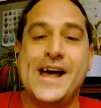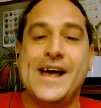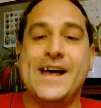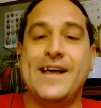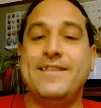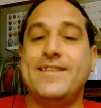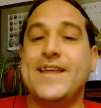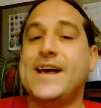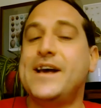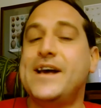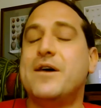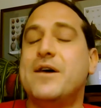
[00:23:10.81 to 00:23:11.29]

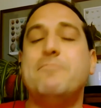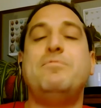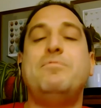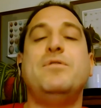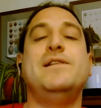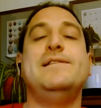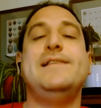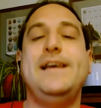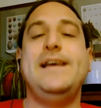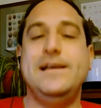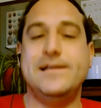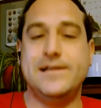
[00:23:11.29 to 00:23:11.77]
And they
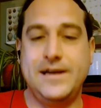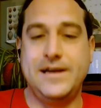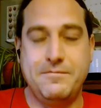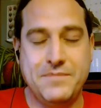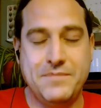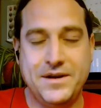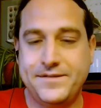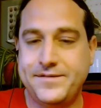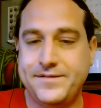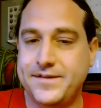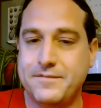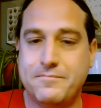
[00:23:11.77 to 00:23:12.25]
completely
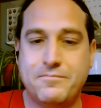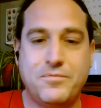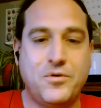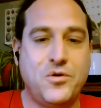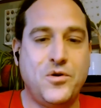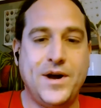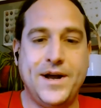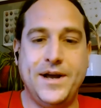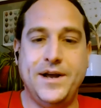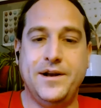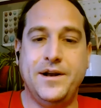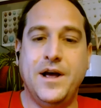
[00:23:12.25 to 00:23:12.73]
missed the
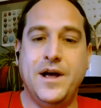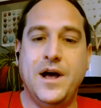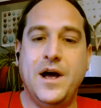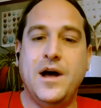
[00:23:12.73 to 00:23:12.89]
point